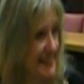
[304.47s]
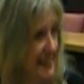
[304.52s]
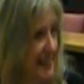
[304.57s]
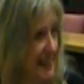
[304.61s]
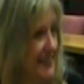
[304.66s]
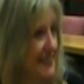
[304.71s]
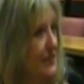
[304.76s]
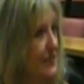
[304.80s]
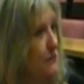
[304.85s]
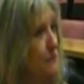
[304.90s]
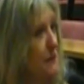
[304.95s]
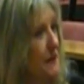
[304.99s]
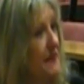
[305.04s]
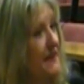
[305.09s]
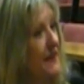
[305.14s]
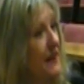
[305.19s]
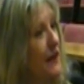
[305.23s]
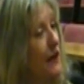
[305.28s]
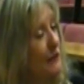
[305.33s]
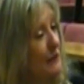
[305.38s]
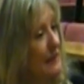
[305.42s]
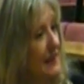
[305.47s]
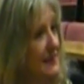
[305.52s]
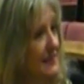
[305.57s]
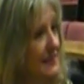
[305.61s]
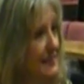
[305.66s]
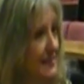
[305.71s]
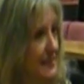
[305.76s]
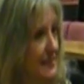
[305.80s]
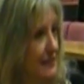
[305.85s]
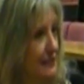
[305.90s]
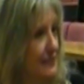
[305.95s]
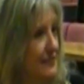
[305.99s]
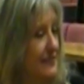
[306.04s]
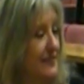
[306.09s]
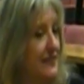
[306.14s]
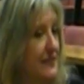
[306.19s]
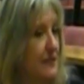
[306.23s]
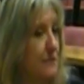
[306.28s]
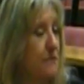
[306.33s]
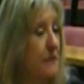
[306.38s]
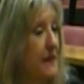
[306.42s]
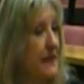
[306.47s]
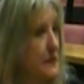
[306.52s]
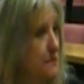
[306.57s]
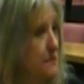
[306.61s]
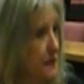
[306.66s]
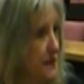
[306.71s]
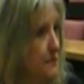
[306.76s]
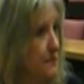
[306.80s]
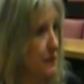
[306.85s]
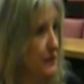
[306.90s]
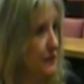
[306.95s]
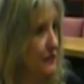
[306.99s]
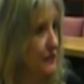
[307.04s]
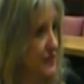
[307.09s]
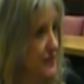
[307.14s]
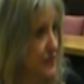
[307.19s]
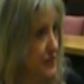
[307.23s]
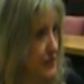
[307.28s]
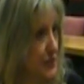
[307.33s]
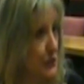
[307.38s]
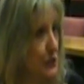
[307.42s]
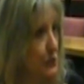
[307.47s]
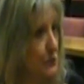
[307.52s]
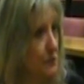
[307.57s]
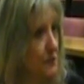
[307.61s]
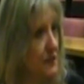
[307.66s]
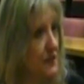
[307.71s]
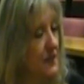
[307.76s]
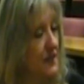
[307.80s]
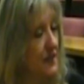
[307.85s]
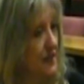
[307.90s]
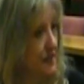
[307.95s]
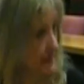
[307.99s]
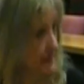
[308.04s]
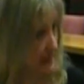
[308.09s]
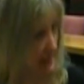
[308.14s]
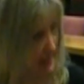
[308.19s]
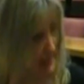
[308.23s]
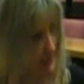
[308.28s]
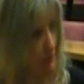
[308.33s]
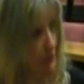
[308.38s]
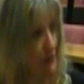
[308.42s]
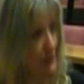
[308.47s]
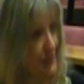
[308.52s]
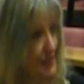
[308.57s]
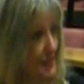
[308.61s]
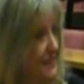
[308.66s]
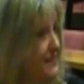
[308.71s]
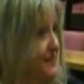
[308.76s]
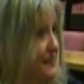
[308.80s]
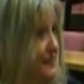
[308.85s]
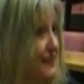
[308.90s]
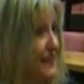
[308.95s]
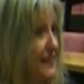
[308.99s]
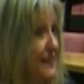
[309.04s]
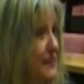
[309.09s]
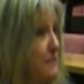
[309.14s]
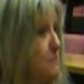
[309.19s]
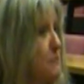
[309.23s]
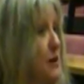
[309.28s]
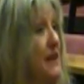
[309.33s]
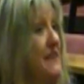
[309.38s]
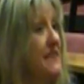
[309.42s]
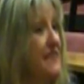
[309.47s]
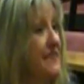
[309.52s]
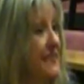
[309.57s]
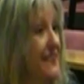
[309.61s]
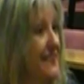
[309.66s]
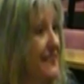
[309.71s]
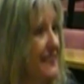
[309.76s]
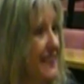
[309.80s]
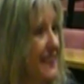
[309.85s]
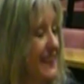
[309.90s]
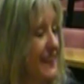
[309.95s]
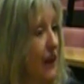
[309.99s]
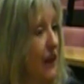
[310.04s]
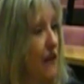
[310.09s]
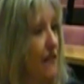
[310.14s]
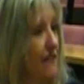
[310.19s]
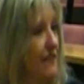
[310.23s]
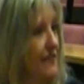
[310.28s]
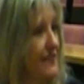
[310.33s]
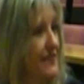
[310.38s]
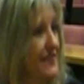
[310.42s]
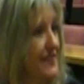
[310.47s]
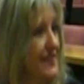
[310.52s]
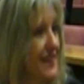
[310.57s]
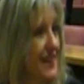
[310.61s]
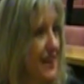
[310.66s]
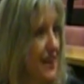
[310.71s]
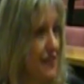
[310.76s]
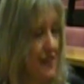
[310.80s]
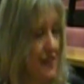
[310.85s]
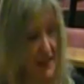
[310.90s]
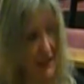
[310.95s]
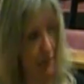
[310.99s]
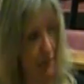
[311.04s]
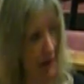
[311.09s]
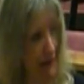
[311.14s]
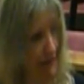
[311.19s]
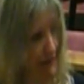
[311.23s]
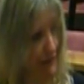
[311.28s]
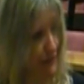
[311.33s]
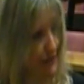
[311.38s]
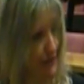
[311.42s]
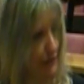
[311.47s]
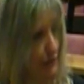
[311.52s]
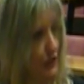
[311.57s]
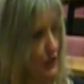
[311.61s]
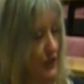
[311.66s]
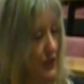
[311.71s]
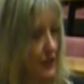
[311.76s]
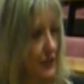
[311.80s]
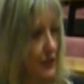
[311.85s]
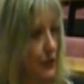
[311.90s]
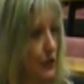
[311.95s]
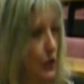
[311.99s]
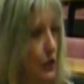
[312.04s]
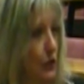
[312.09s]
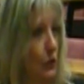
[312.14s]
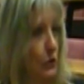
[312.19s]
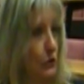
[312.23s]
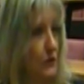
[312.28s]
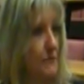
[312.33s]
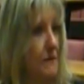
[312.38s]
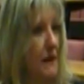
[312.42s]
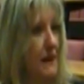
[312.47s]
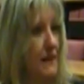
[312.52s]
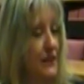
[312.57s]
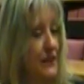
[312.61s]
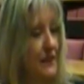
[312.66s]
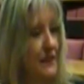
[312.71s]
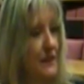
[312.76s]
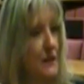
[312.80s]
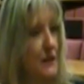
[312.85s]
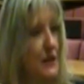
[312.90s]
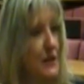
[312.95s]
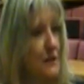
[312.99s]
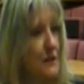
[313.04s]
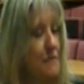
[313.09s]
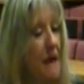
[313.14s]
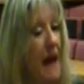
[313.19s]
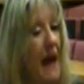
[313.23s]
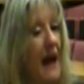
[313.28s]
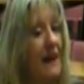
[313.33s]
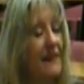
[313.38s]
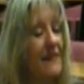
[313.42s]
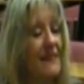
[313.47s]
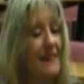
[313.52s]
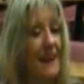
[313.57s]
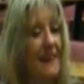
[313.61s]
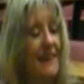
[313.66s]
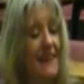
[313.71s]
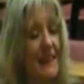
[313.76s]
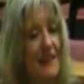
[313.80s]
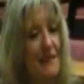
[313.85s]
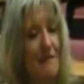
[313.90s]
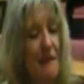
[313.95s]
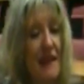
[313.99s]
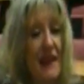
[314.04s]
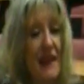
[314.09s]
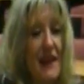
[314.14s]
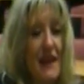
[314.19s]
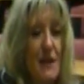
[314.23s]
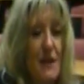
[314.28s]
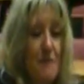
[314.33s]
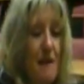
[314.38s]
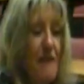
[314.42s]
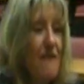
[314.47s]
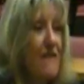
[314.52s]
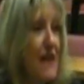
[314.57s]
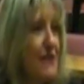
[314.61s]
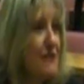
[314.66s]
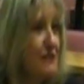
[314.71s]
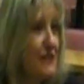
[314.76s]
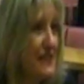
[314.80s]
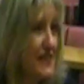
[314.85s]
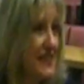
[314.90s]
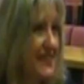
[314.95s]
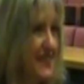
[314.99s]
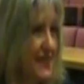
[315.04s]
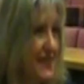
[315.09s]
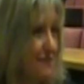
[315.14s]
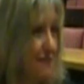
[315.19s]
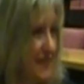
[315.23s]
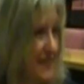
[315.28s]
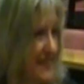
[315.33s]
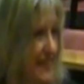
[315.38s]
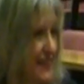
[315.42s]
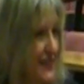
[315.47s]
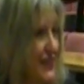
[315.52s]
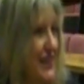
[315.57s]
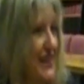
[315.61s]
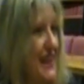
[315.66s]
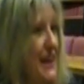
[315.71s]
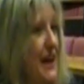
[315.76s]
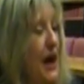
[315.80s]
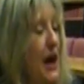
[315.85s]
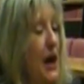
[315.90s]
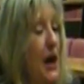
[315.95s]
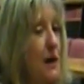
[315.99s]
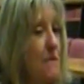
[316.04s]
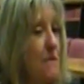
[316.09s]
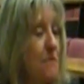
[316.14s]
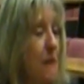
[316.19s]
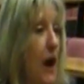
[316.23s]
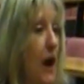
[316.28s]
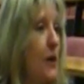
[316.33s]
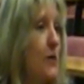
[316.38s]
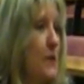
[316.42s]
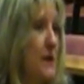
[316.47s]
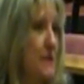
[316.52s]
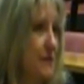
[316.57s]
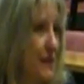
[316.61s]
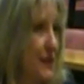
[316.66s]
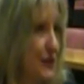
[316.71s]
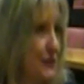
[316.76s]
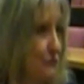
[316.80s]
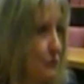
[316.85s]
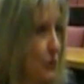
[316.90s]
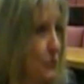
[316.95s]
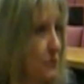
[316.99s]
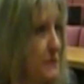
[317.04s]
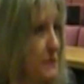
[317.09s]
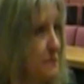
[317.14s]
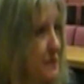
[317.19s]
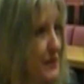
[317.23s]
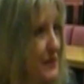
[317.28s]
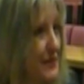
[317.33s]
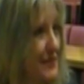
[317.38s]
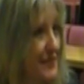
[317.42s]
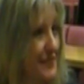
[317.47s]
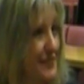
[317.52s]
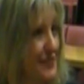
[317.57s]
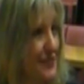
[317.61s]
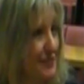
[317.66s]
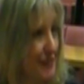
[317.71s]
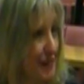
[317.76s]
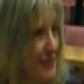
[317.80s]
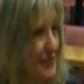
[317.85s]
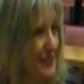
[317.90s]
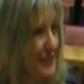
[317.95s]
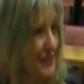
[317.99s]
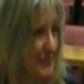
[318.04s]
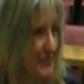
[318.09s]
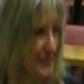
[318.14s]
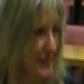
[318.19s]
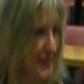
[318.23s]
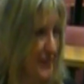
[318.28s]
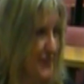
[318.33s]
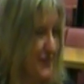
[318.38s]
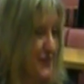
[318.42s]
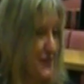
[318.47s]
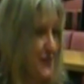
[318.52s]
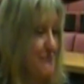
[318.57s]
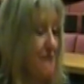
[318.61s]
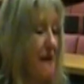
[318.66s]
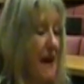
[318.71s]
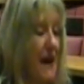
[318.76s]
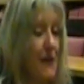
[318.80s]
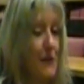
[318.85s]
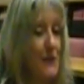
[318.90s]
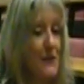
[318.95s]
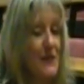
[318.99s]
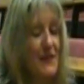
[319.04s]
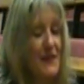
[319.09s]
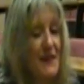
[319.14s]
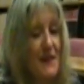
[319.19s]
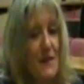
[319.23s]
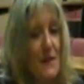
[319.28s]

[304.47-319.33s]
title, but the whole idea is that many people have assumed that animals are stuck in the present, that they can't think about the future or imagine the past. I think my favourite example is actually a poem that Robbie Burns wrote called Ode to a Mouse.